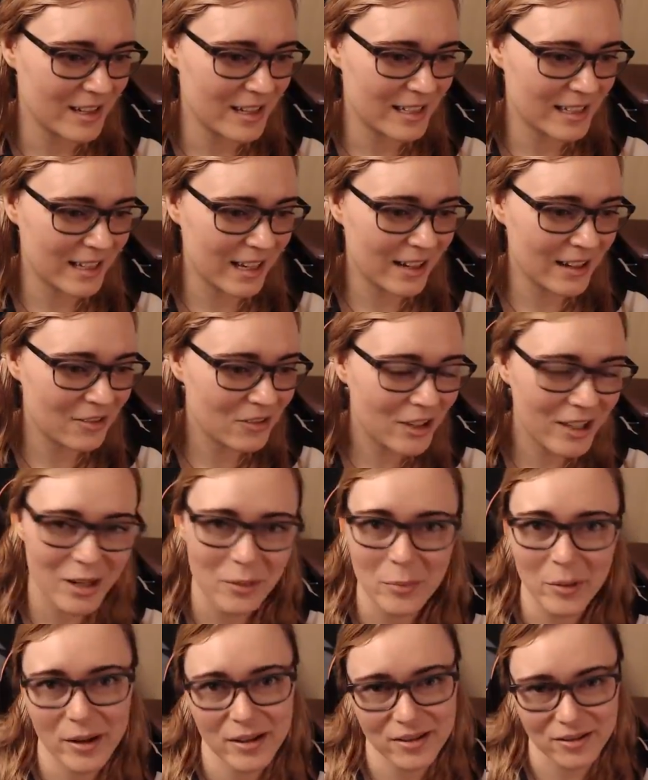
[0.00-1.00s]
it's kind of like
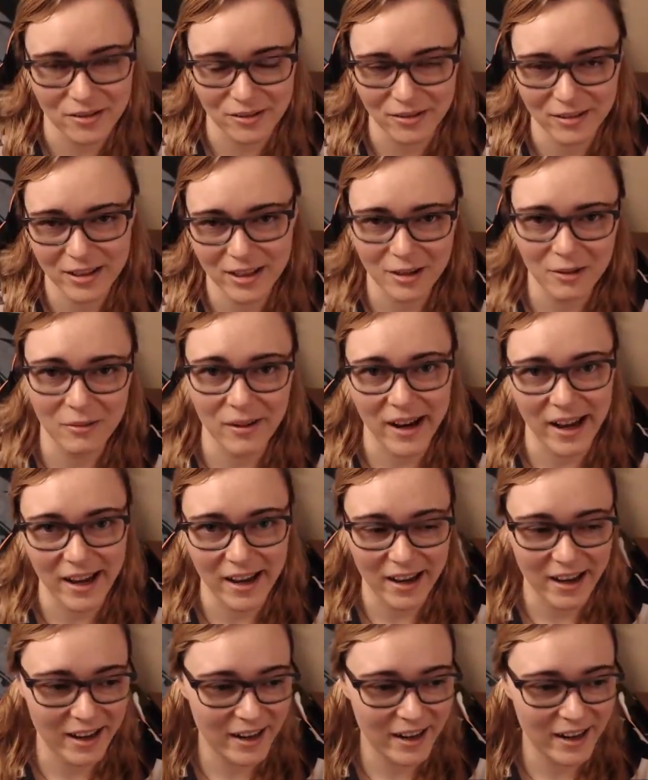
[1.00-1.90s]
a puzzle in a way.